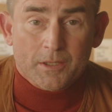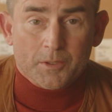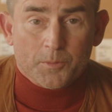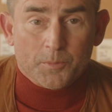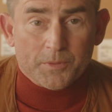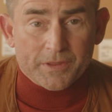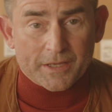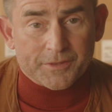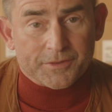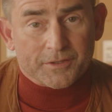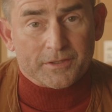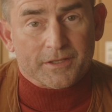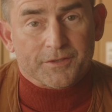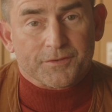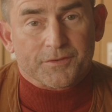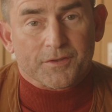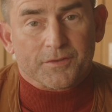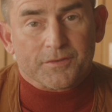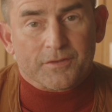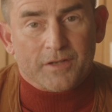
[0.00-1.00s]
without the
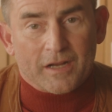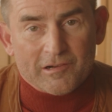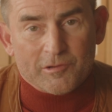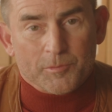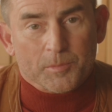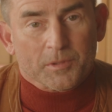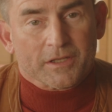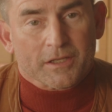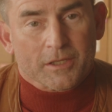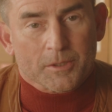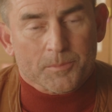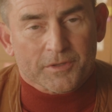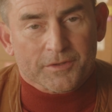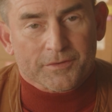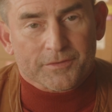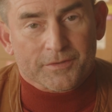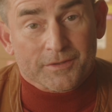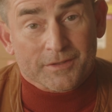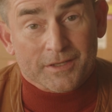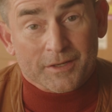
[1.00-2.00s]
less desirable
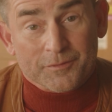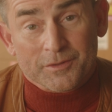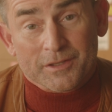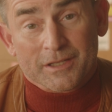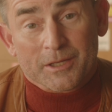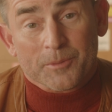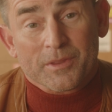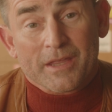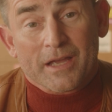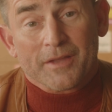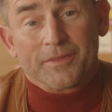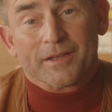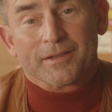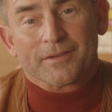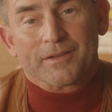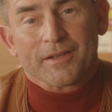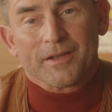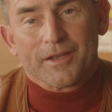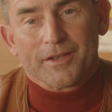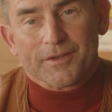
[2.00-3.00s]
elements, and definitely without
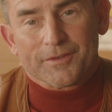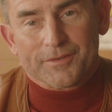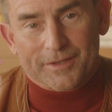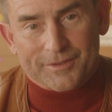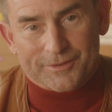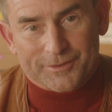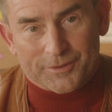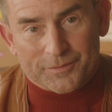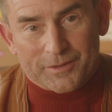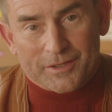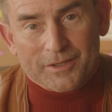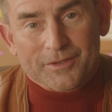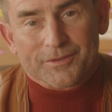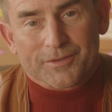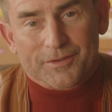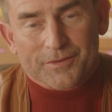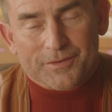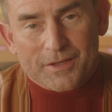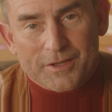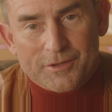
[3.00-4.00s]
that sense of
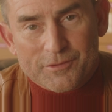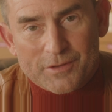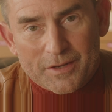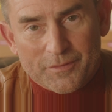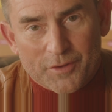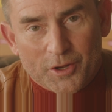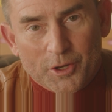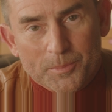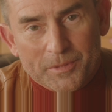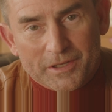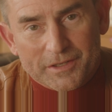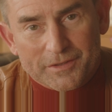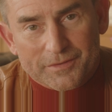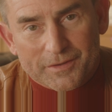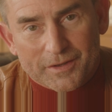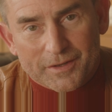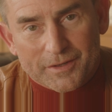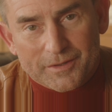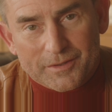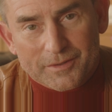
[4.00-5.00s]
guilt as they drive home each
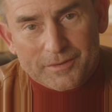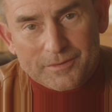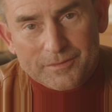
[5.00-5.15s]
day.